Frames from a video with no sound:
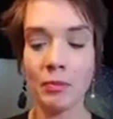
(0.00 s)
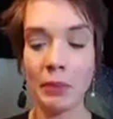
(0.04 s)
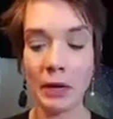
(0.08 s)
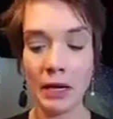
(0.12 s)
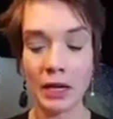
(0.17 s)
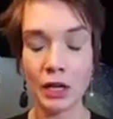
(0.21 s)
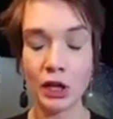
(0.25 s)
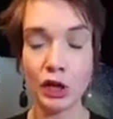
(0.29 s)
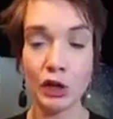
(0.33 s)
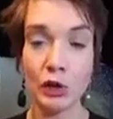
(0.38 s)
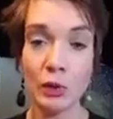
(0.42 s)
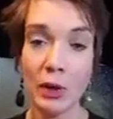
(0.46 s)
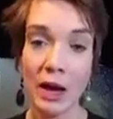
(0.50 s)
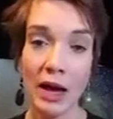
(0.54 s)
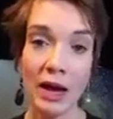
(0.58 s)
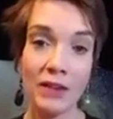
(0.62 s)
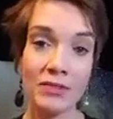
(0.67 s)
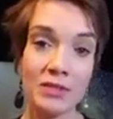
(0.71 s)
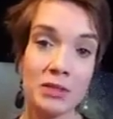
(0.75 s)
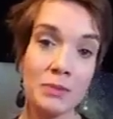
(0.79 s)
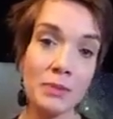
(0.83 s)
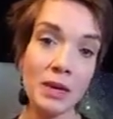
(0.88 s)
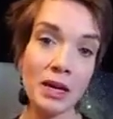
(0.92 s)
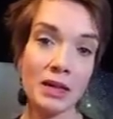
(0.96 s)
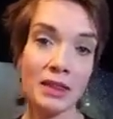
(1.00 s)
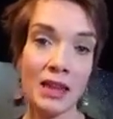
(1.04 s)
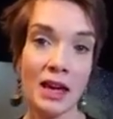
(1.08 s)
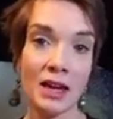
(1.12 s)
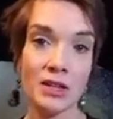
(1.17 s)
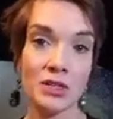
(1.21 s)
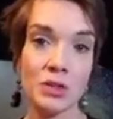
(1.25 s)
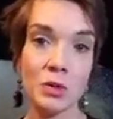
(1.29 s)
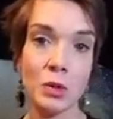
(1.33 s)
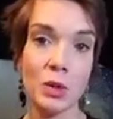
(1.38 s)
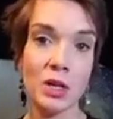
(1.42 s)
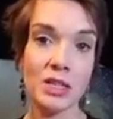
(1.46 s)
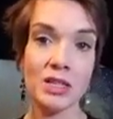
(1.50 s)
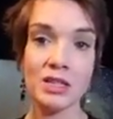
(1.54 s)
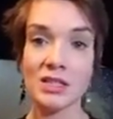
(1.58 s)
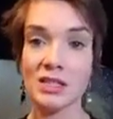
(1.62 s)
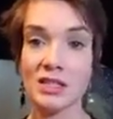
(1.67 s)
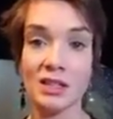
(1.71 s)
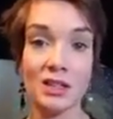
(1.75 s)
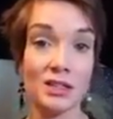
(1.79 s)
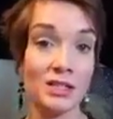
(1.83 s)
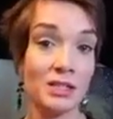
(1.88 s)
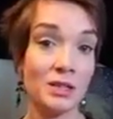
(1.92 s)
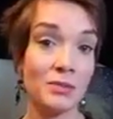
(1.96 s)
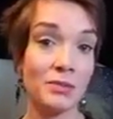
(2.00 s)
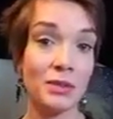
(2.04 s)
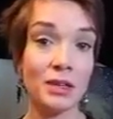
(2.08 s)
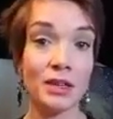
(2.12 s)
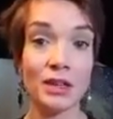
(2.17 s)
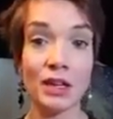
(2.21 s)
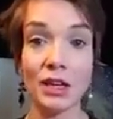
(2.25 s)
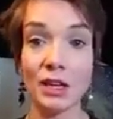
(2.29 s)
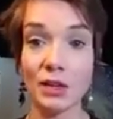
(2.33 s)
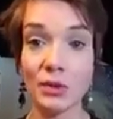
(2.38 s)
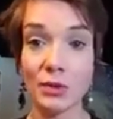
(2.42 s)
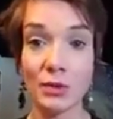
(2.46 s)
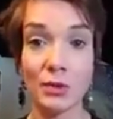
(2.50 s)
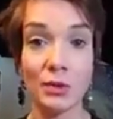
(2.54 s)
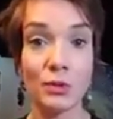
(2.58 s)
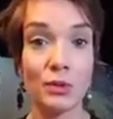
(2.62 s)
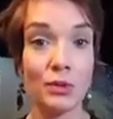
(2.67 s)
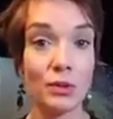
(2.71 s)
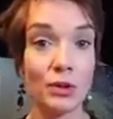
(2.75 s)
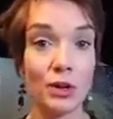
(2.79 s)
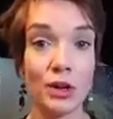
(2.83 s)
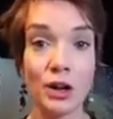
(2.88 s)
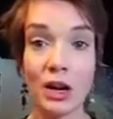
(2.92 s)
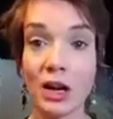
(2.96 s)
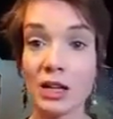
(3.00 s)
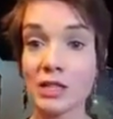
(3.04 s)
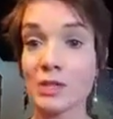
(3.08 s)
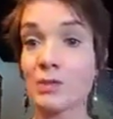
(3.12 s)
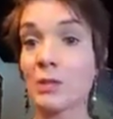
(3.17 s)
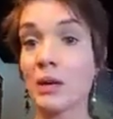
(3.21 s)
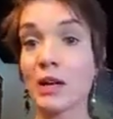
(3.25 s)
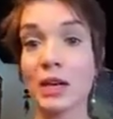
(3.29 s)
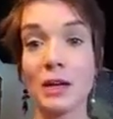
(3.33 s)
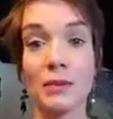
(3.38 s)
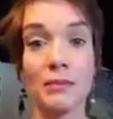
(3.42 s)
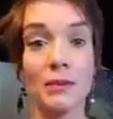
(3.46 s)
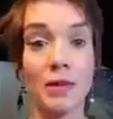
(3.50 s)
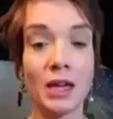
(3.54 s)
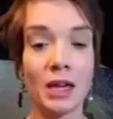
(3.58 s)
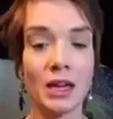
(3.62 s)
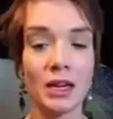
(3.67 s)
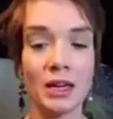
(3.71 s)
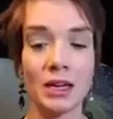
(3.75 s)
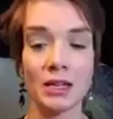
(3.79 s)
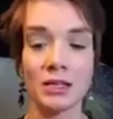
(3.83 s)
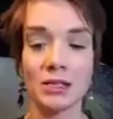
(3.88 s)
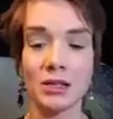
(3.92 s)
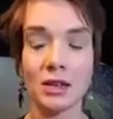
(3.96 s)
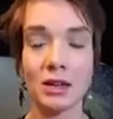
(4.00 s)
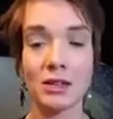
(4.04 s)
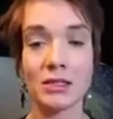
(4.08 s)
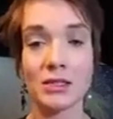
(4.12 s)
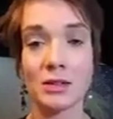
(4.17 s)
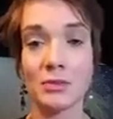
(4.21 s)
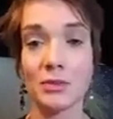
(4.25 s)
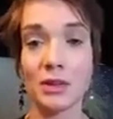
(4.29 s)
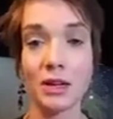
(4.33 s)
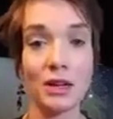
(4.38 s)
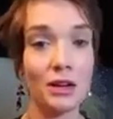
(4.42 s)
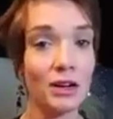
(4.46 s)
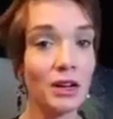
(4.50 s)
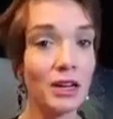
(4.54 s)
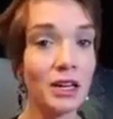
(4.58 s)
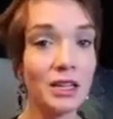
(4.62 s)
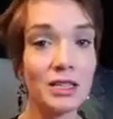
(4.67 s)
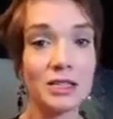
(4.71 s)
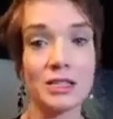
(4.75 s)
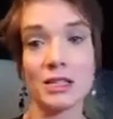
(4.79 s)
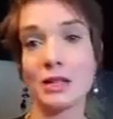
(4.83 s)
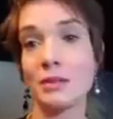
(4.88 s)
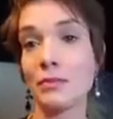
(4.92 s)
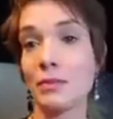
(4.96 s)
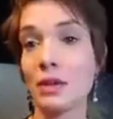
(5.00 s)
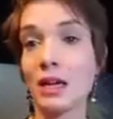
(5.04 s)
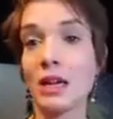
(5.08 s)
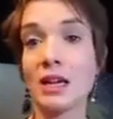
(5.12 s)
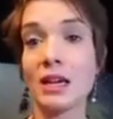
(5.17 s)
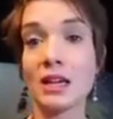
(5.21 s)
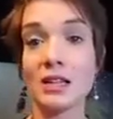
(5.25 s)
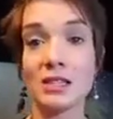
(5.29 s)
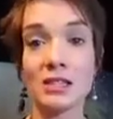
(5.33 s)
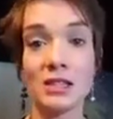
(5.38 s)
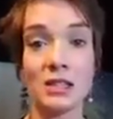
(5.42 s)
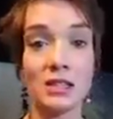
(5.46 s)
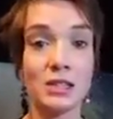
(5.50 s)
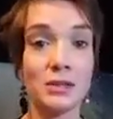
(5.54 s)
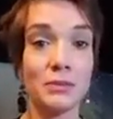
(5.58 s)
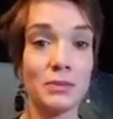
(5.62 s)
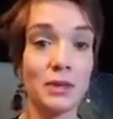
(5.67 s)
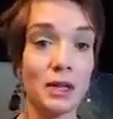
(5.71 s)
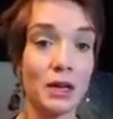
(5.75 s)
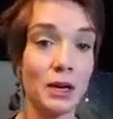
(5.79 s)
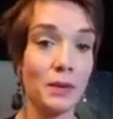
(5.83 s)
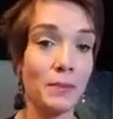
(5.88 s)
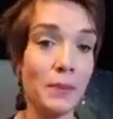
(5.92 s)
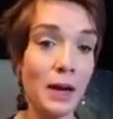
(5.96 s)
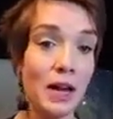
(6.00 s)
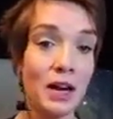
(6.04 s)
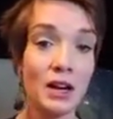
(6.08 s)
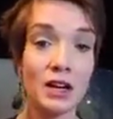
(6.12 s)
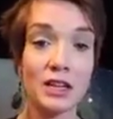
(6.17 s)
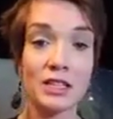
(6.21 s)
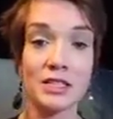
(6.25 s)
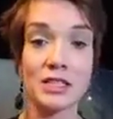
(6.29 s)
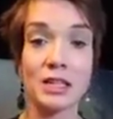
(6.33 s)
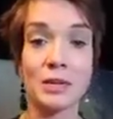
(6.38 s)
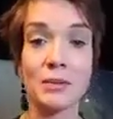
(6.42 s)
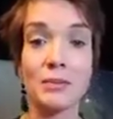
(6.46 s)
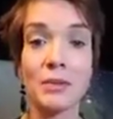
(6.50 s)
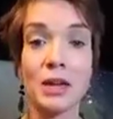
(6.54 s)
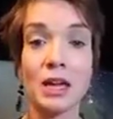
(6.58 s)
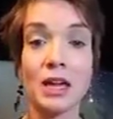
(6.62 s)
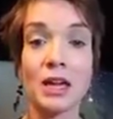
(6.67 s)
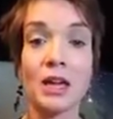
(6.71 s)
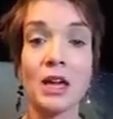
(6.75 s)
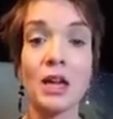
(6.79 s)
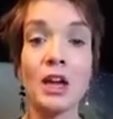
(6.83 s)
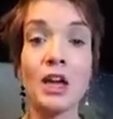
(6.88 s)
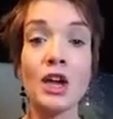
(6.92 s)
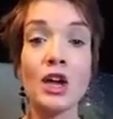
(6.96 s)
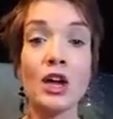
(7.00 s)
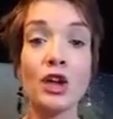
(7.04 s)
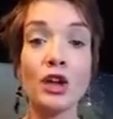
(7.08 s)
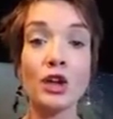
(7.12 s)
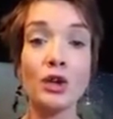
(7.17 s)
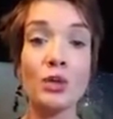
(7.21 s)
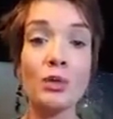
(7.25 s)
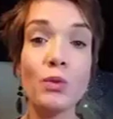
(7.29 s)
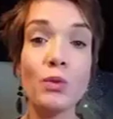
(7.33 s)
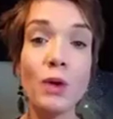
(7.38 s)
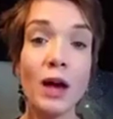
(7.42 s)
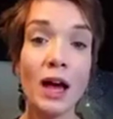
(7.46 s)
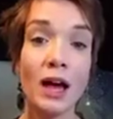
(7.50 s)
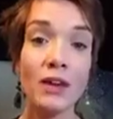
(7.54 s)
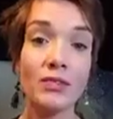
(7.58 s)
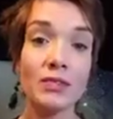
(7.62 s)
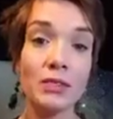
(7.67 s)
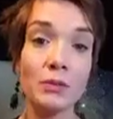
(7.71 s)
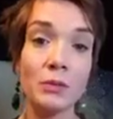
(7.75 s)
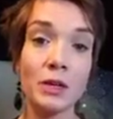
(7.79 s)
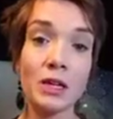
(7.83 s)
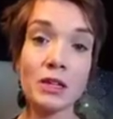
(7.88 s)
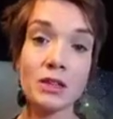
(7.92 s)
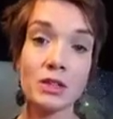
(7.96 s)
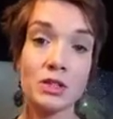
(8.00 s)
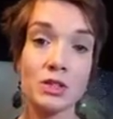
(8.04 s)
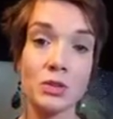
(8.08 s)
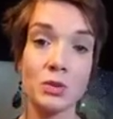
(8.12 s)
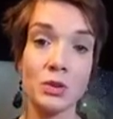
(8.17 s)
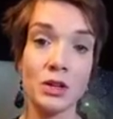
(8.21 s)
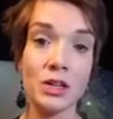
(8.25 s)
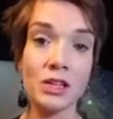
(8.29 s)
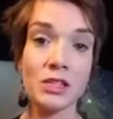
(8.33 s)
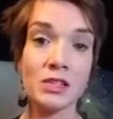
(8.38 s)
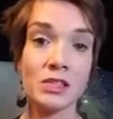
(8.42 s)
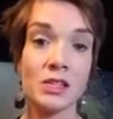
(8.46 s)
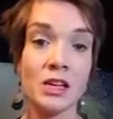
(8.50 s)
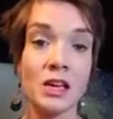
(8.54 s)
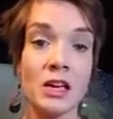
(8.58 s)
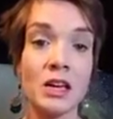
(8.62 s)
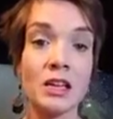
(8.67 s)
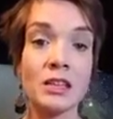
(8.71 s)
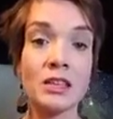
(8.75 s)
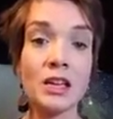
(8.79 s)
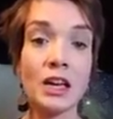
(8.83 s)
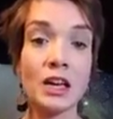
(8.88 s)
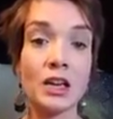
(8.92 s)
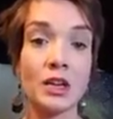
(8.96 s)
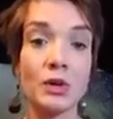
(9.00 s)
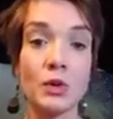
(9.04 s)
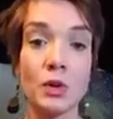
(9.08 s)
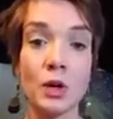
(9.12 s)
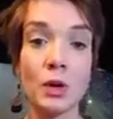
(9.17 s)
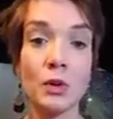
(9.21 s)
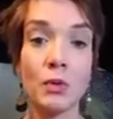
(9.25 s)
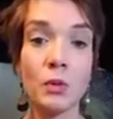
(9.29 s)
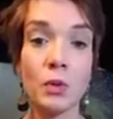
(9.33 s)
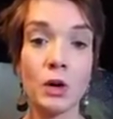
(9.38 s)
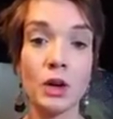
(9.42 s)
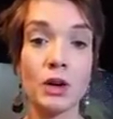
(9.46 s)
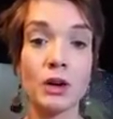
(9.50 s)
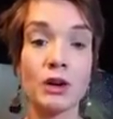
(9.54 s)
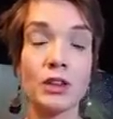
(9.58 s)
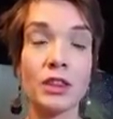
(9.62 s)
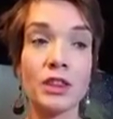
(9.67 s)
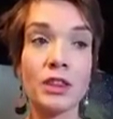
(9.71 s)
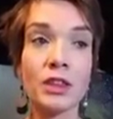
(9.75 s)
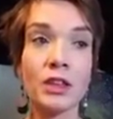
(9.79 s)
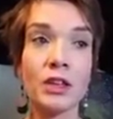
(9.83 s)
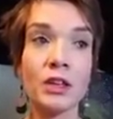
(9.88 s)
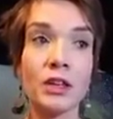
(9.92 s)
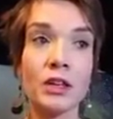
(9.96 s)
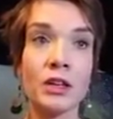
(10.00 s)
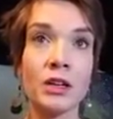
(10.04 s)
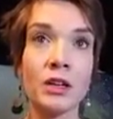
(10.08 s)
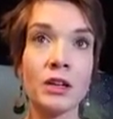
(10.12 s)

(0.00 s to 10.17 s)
But you have to make that choice. It's not something that your husband can make. It's not something your kids can make. It's not something your parents can make. You have to make the choice that you are worth